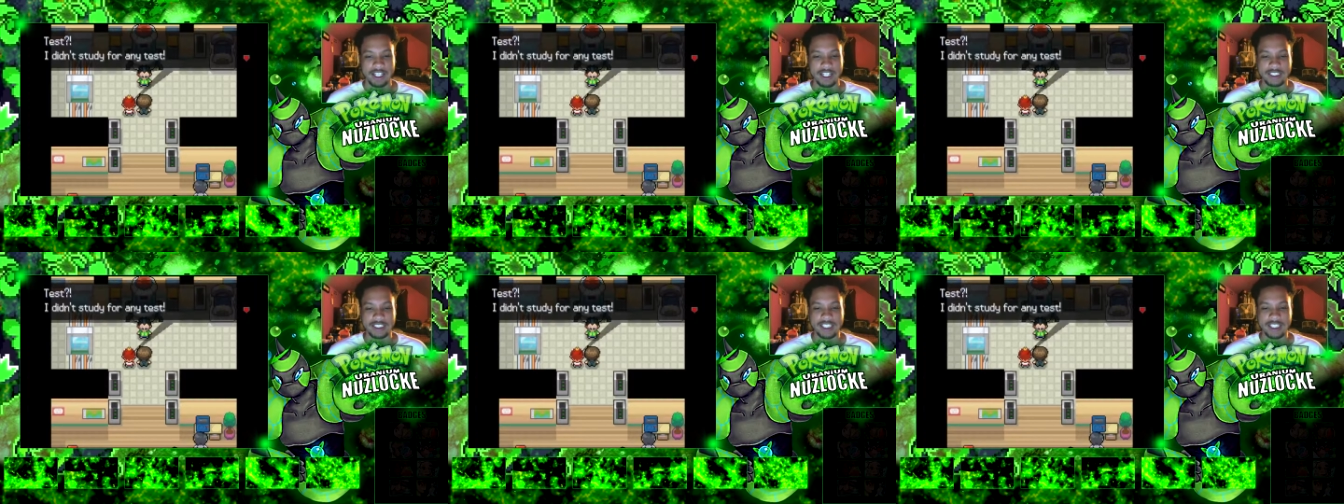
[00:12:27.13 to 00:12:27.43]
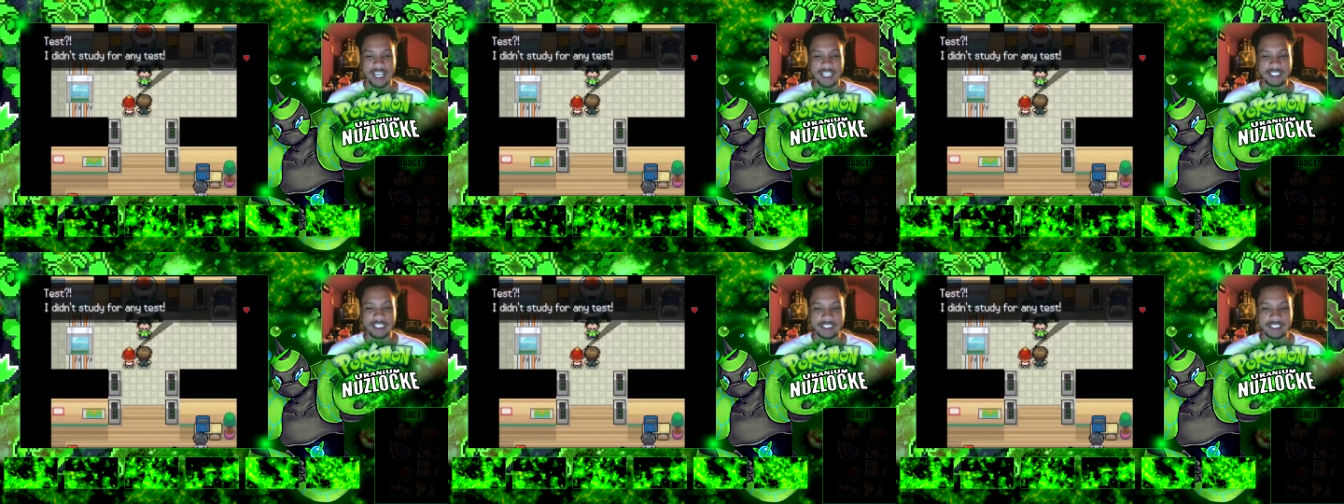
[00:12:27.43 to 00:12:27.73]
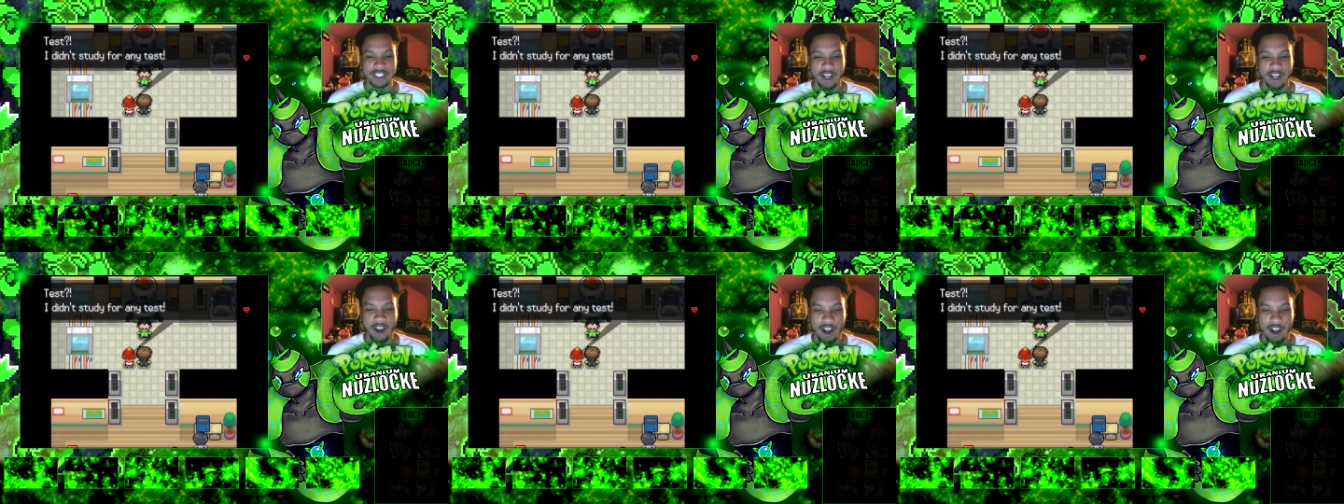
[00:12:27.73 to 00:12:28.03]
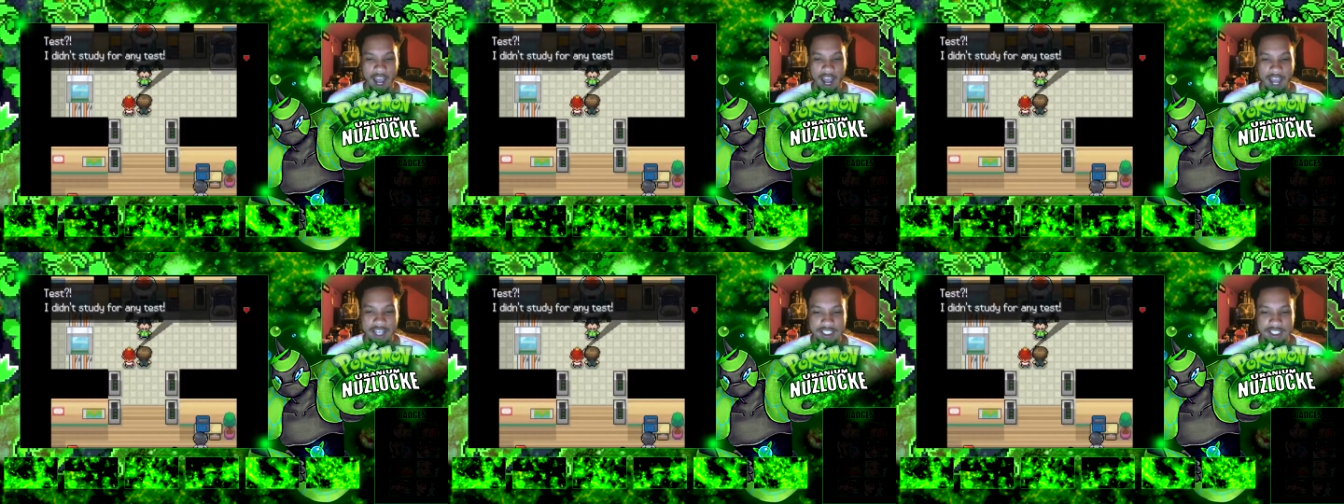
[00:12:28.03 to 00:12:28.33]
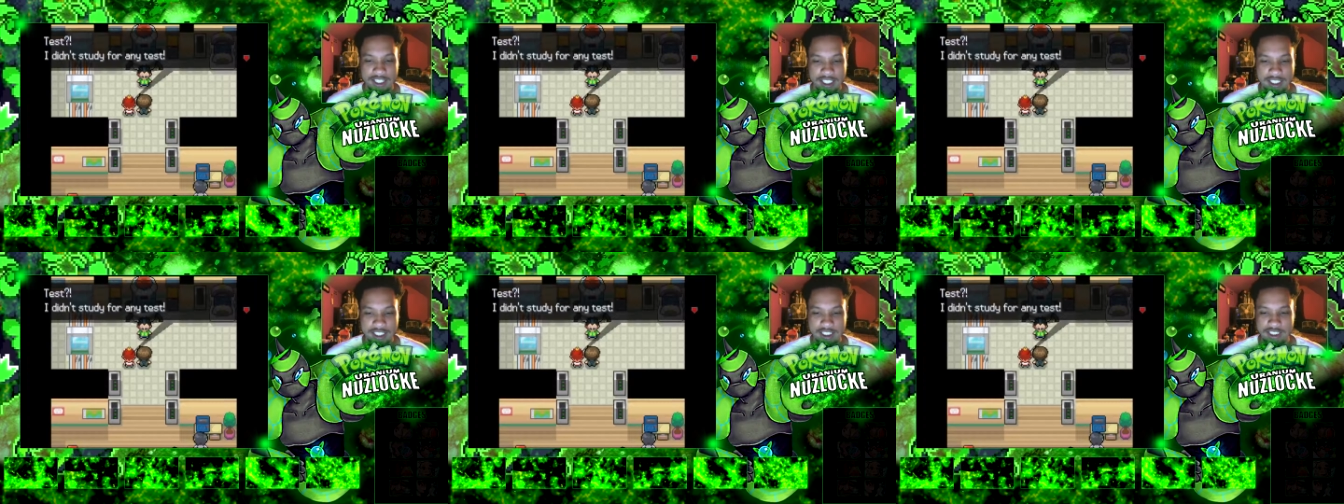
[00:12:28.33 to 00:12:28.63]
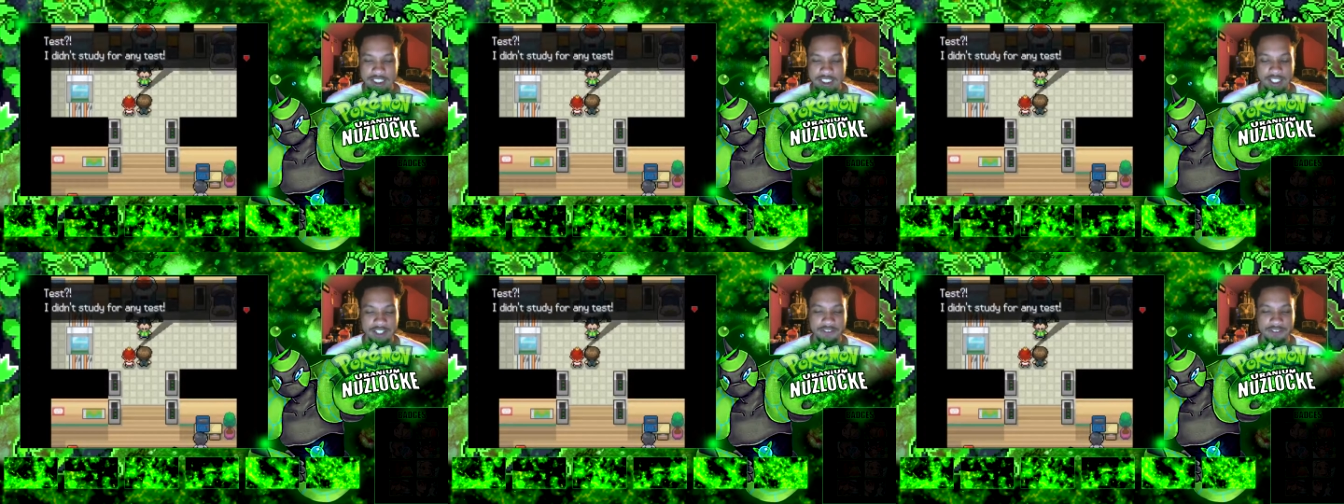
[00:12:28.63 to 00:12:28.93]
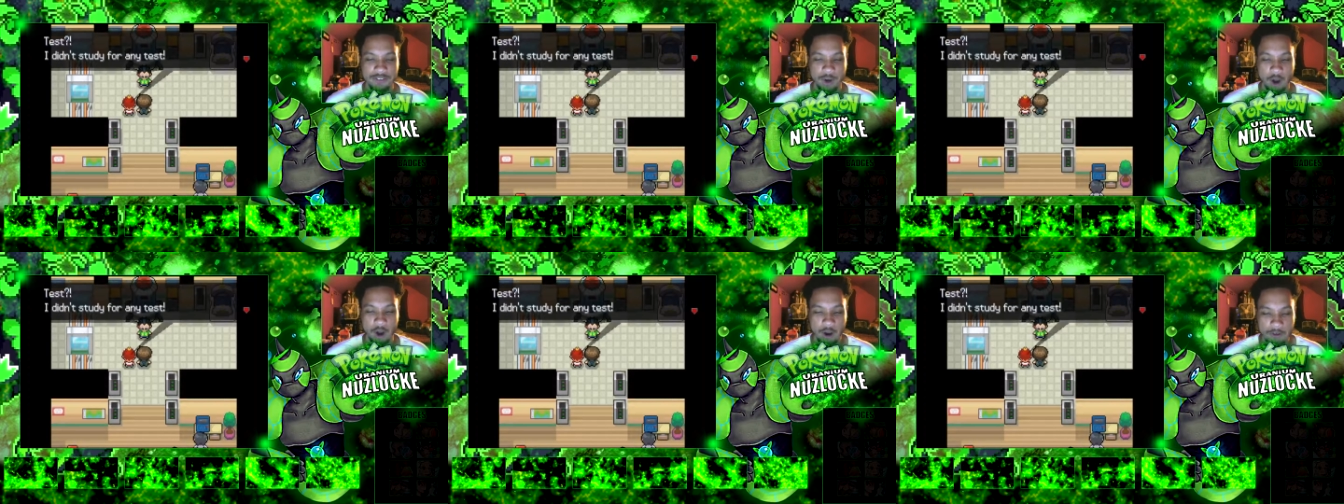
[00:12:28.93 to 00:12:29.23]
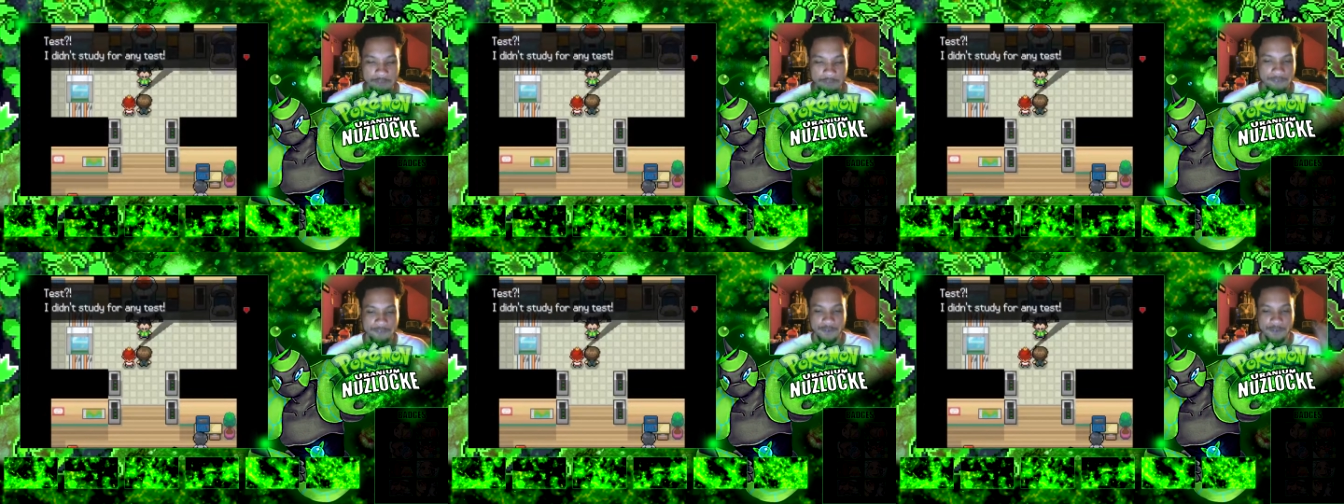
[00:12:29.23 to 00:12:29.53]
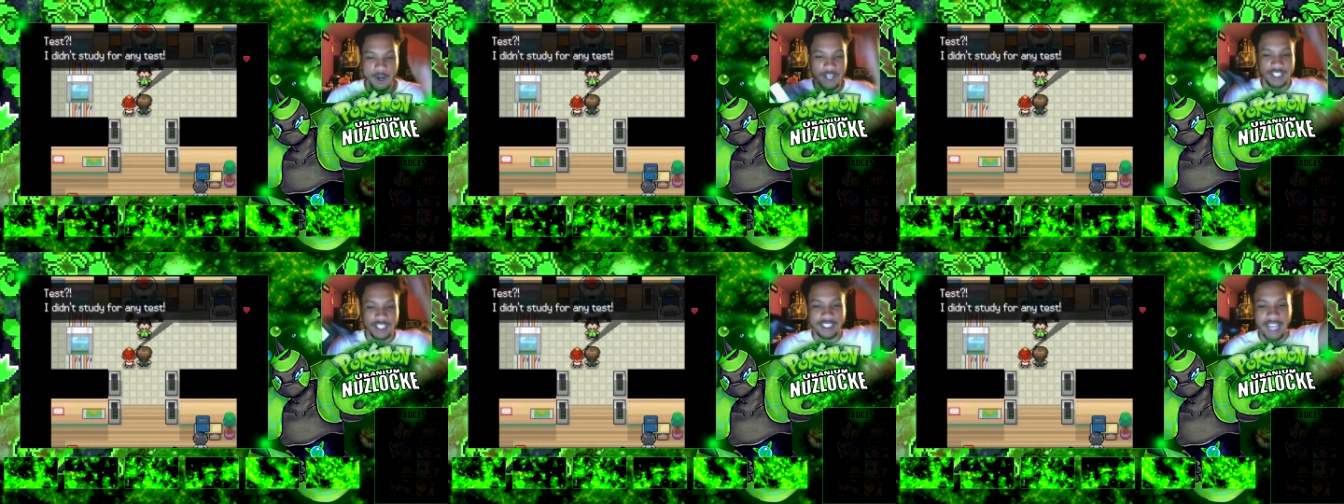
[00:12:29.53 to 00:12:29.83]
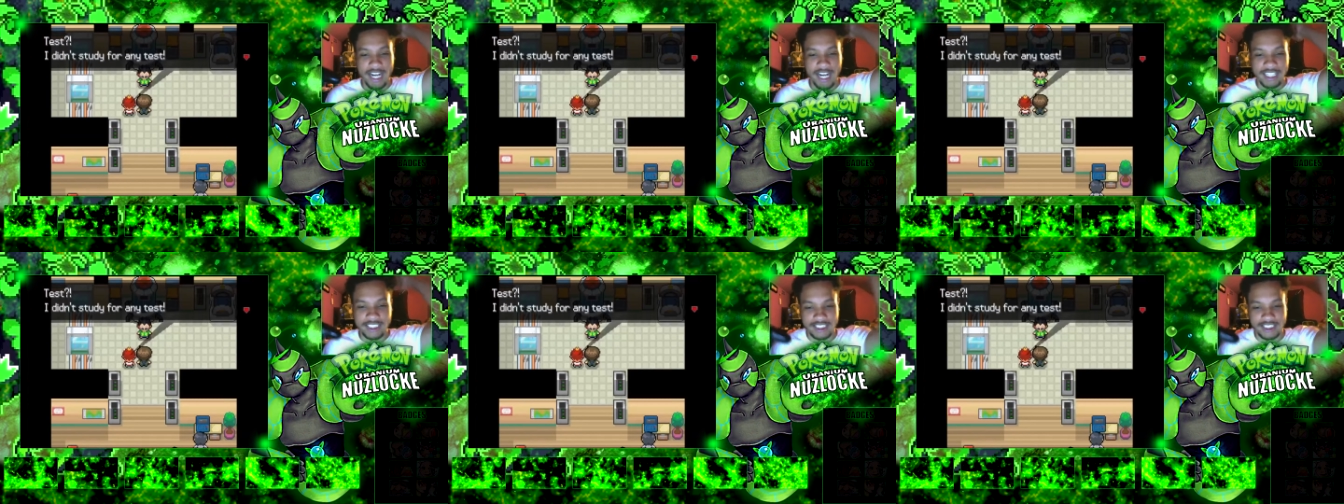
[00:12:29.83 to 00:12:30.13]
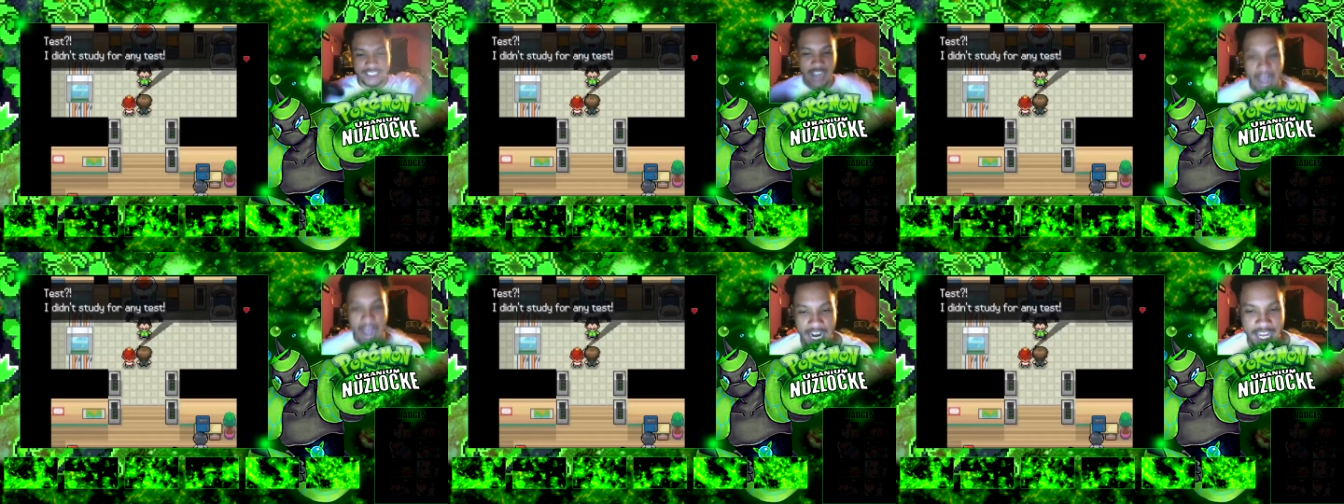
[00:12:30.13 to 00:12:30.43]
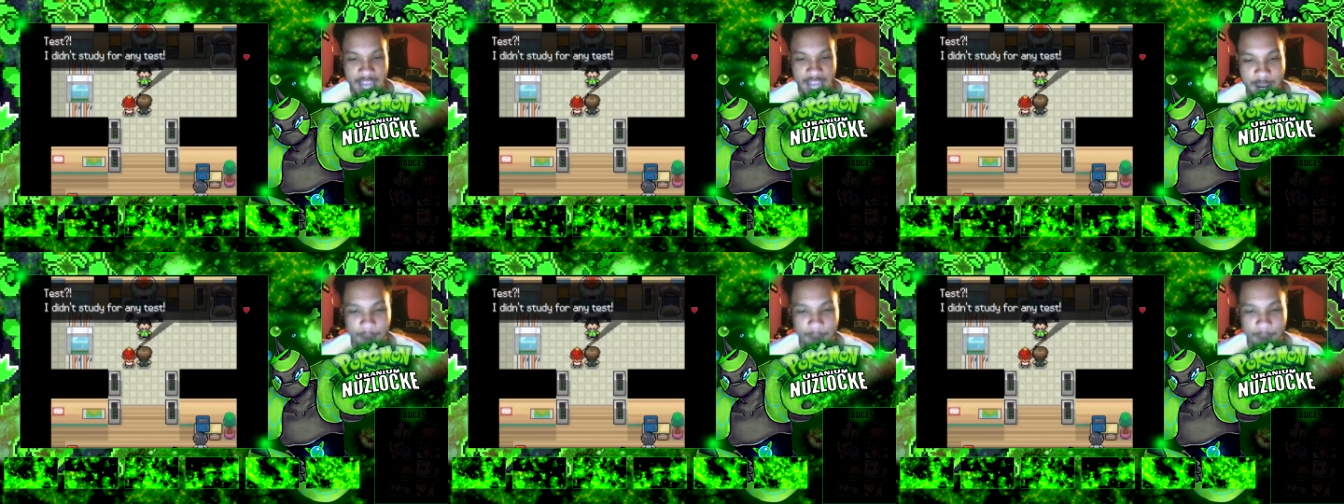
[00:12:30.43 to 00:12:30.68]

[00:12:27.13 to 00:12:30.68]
Test? I didn't study for- Oh fuck, that is not him!